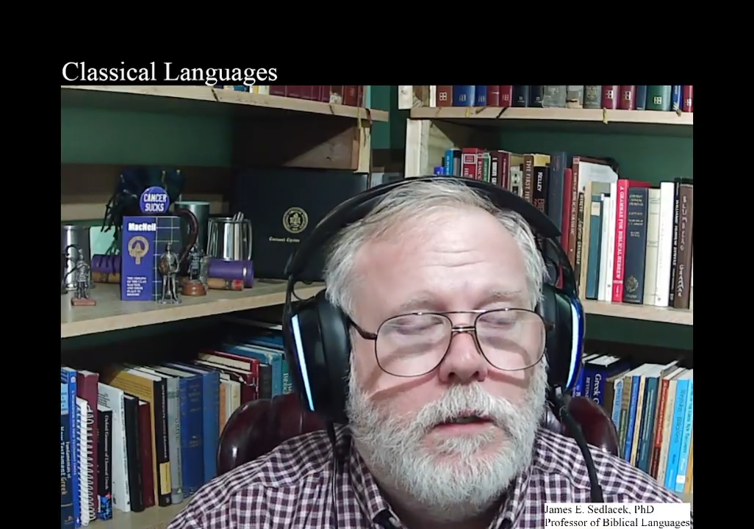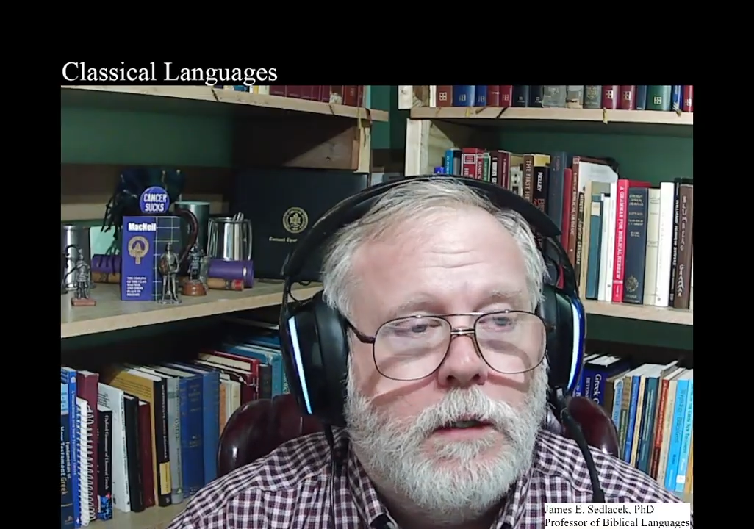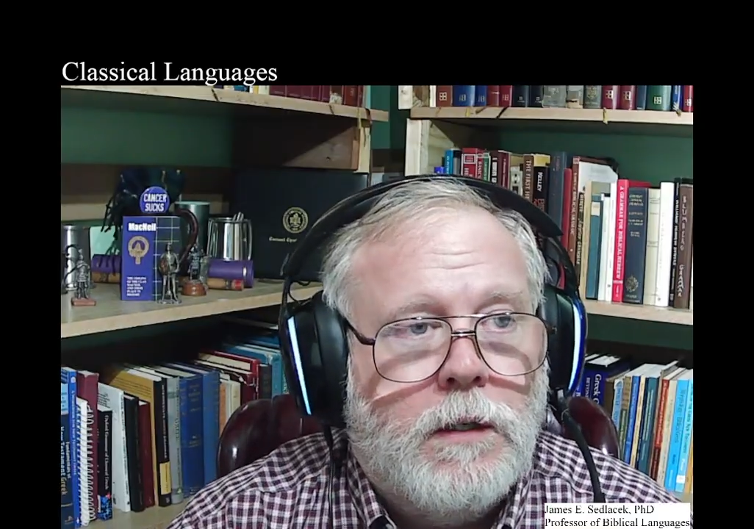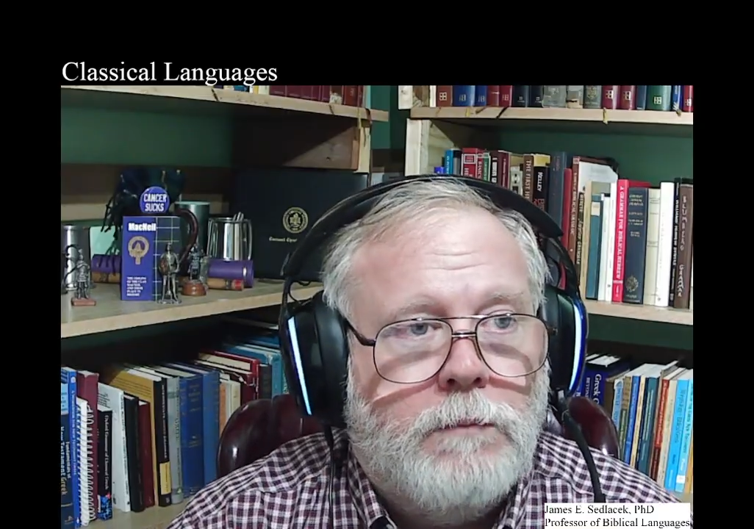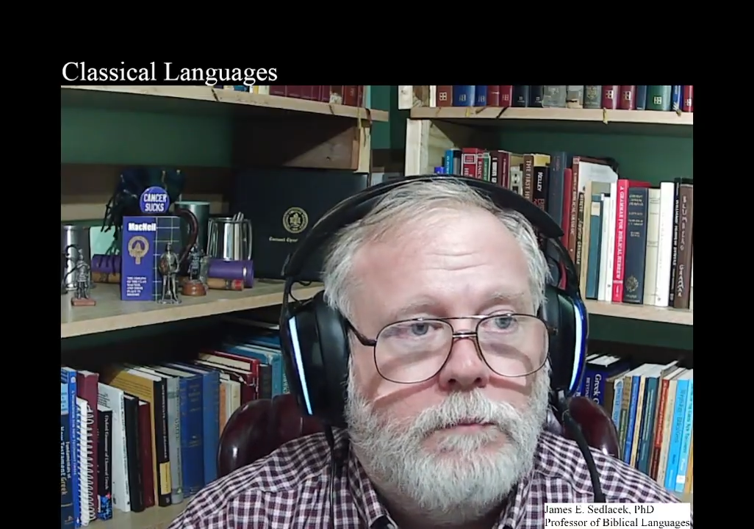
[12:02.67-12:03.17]

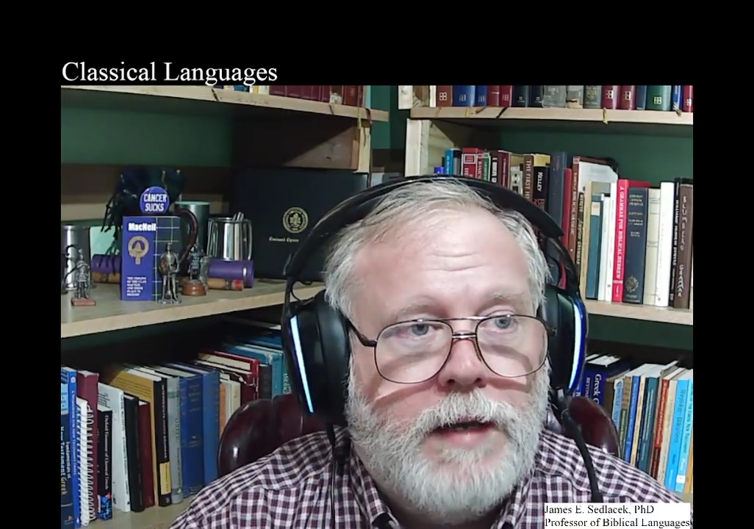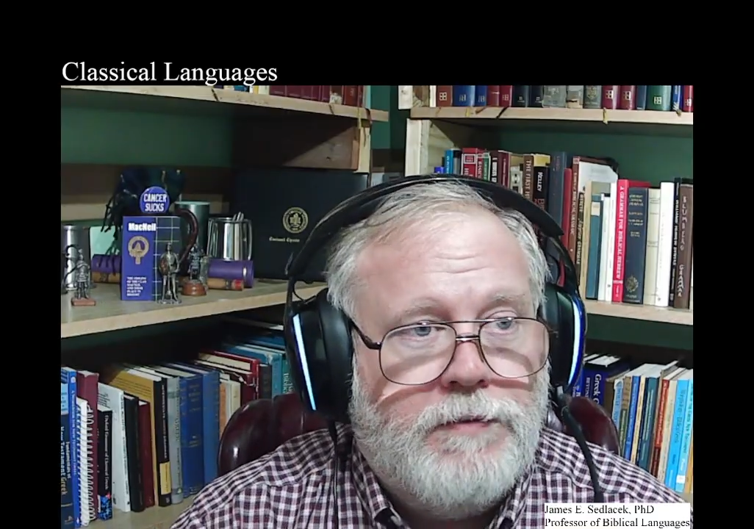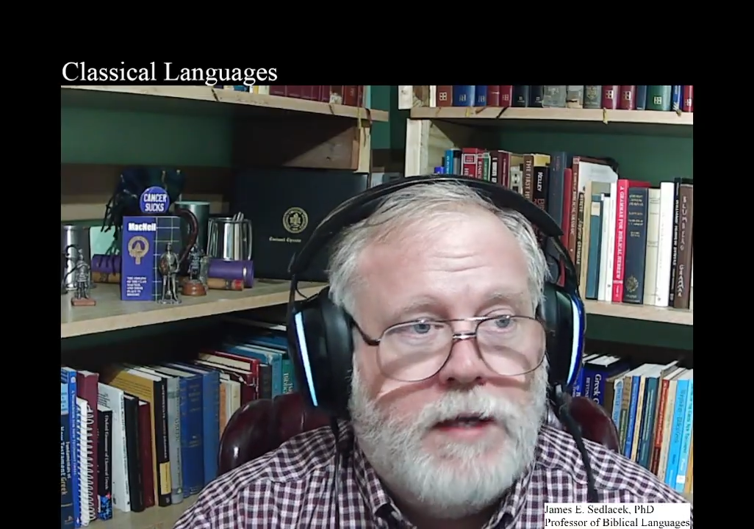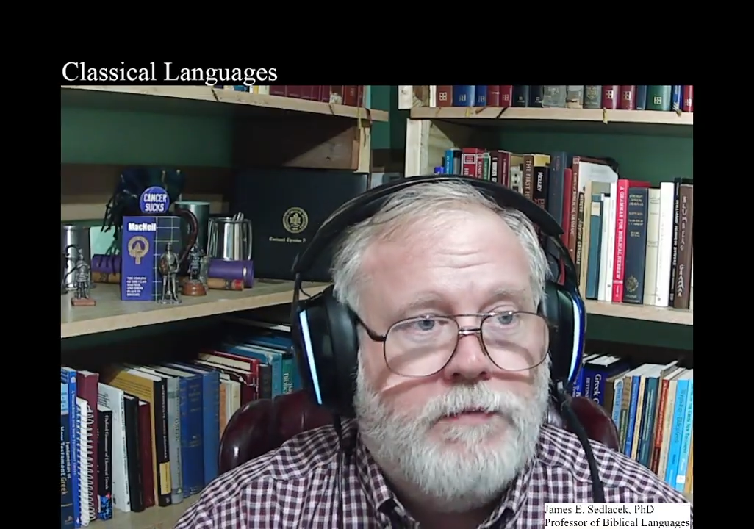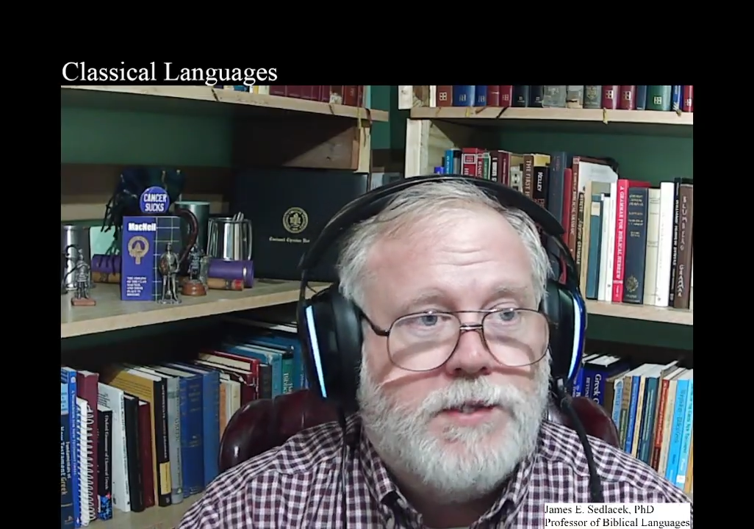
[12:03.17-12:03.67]

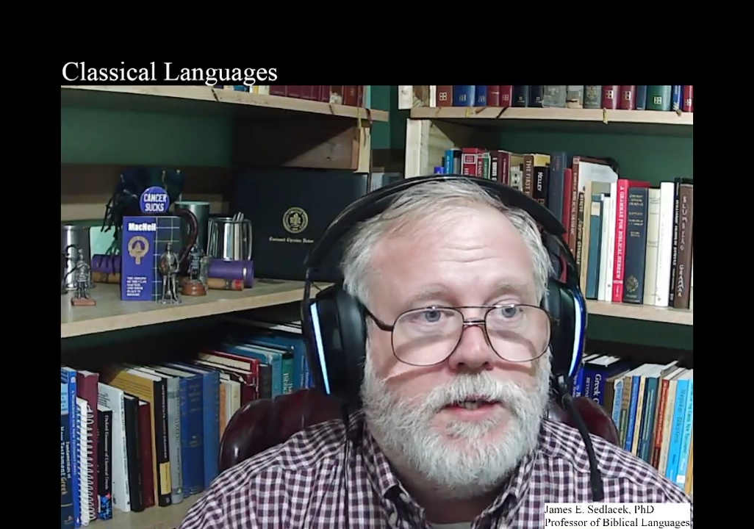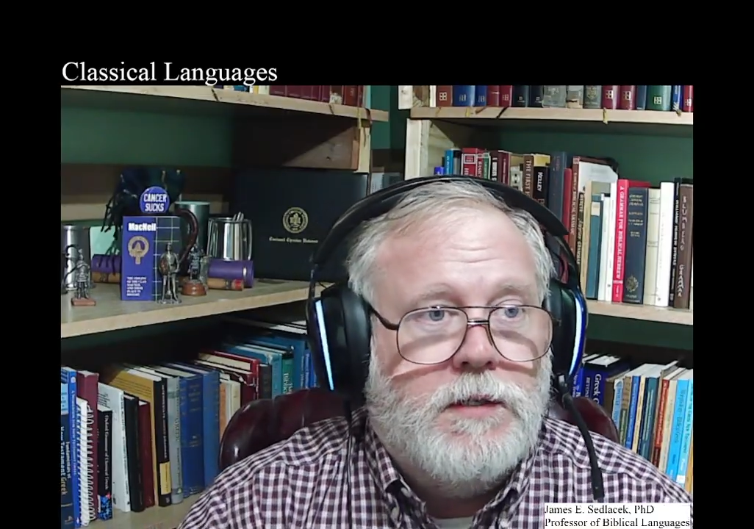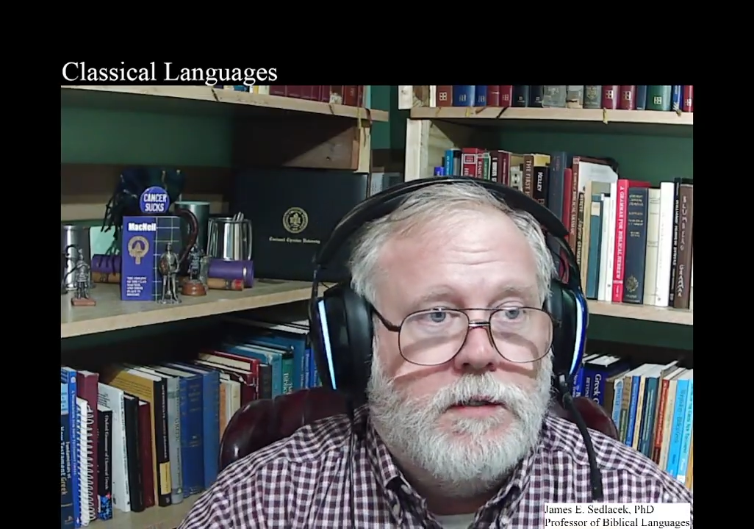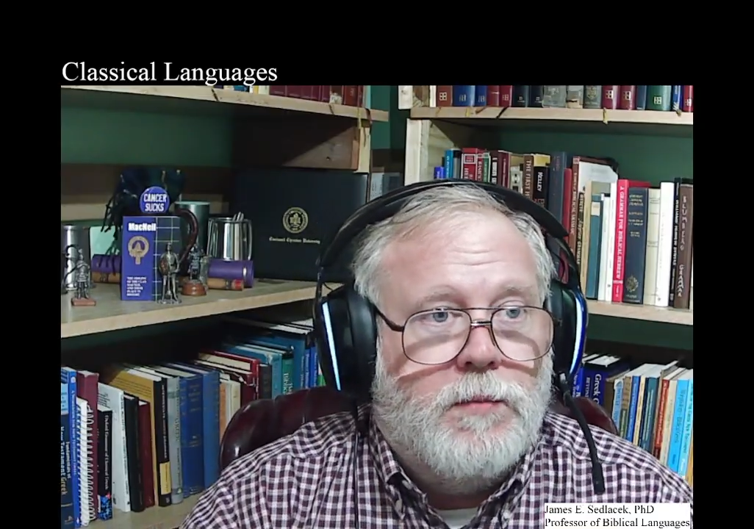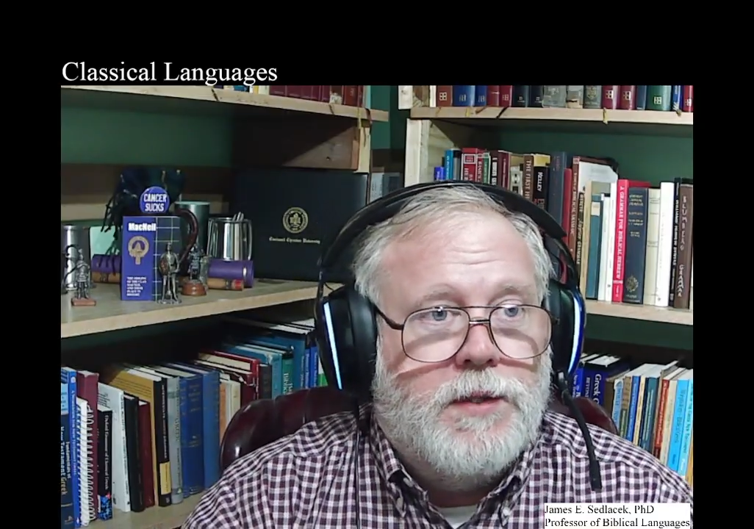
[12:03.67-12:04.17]
I've never seen them